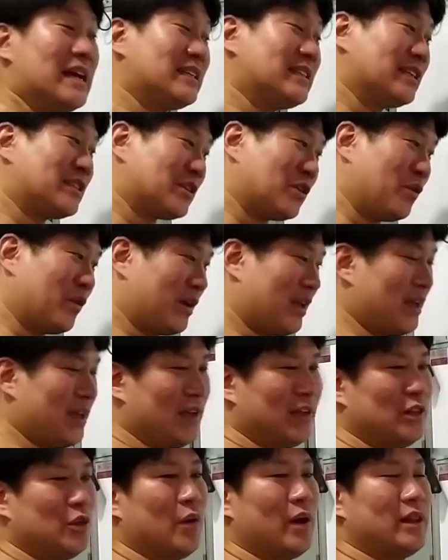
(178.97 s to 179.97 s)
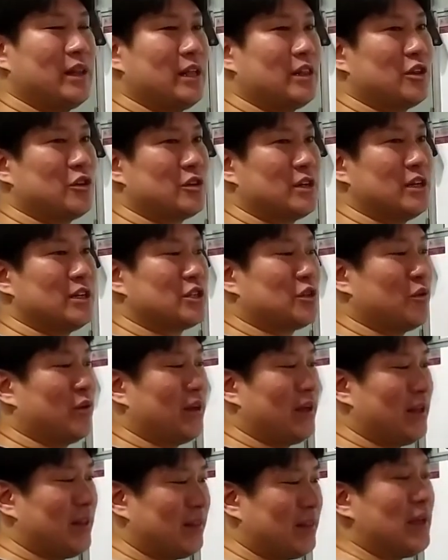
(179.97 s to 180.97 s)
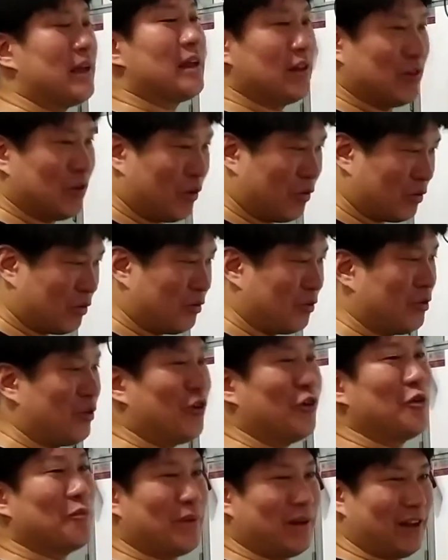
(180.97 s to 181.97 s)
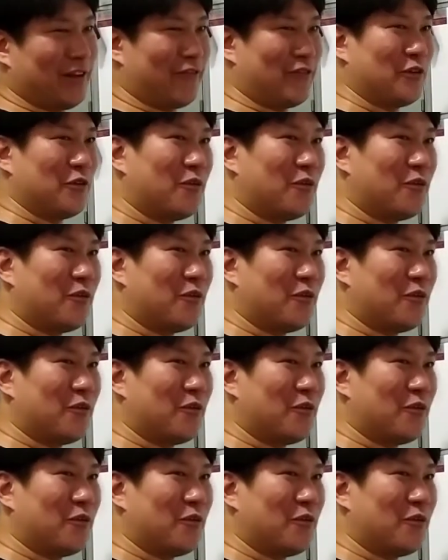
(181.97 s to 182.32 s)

Yes, it's okay. Do I need to change to an intake? No, you don't. But if